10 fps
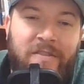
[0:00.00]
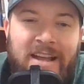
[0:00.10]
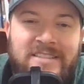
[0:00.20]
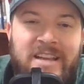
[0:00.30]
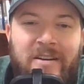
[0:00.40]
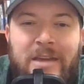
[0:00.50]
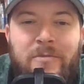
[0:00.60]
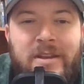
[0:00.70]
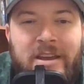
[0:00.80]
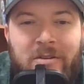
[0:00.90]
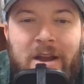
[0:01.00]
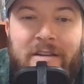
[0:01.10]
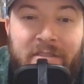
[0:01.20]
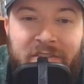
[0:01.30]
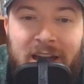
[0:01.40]
That's how he would get
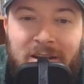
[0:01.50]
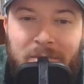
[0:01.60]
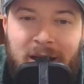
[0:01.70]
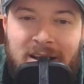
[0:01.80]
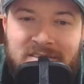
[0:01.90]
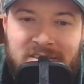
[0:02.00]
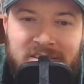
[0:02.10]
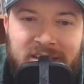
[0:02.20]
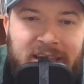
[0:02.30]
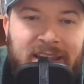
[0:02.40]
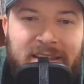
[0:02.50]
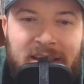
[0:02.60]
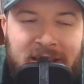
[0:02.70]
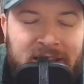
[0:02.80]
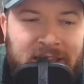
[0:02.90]
around the final apostasy. And
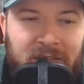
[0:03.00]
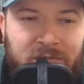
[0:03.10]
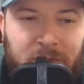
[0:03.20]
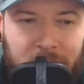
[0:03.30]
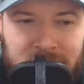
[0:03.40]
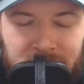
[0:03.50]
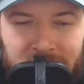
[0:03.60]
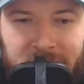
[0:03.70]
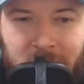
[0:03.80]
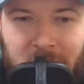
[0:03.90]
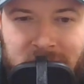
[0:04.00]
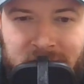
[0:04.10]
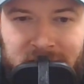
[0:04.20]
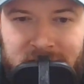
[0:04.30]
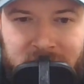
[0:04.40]
if you're postmillennial
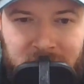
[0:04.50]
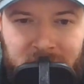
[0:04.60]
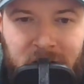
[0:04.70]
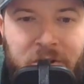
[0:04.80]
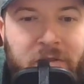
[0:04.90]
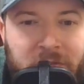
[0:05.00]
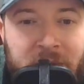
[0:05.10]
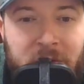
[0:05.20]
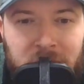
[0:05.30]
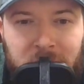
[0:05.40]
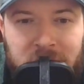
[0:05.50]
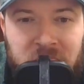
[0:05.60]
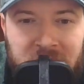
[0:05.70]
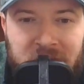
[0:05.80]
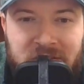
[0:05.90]
watching this, or you're familiar with
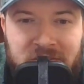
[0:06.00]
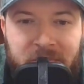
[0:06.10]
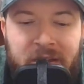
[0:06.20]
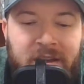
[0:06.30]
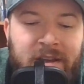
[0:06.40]
postmillennialism,